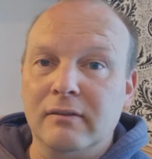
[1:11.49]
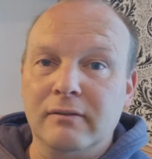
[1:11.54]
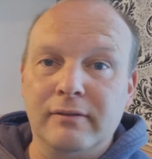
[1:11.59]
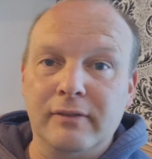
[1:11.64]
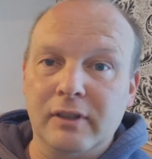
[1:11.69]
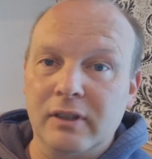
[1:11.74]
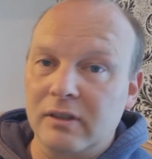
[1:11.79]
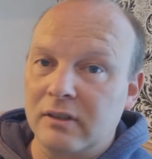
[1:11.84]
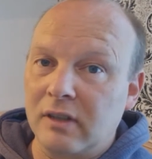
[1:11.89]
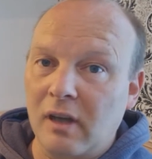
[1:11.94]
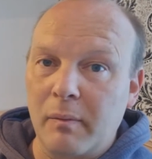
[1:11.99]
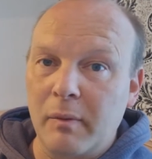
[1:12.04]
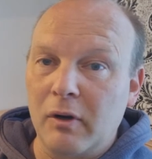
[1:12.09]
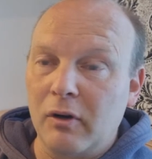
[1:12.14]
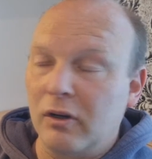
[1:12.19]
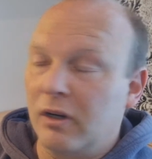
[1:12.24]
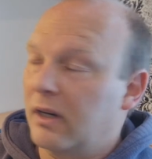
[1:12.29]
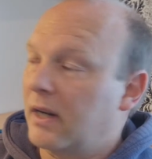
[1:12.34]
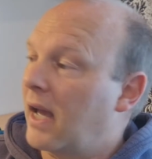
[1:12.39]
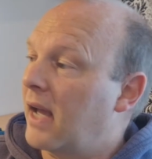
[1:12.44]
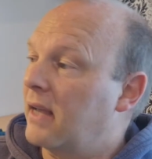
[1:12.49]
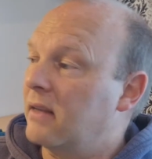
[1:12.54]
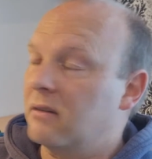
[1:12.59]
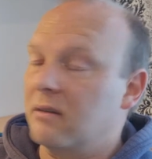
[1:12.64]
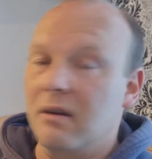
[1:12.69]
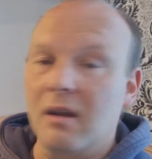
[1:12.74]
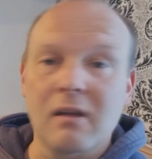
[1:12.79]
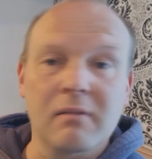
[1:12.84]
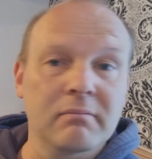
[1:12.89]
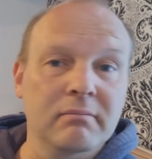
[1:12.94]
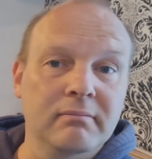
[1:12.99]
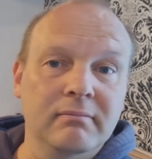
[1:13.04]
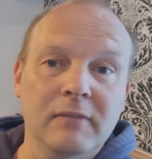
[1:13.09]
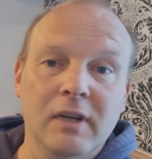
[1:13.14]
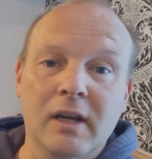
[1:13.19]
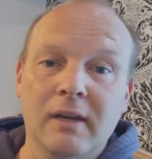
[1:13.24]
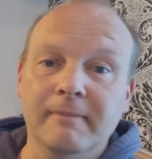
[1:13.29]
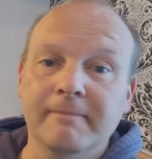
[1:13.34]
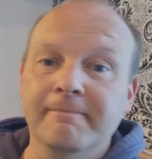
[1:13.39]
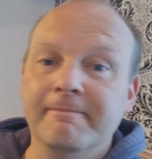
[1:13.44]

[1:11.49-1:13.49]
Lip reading: for the summer holidays. No, no.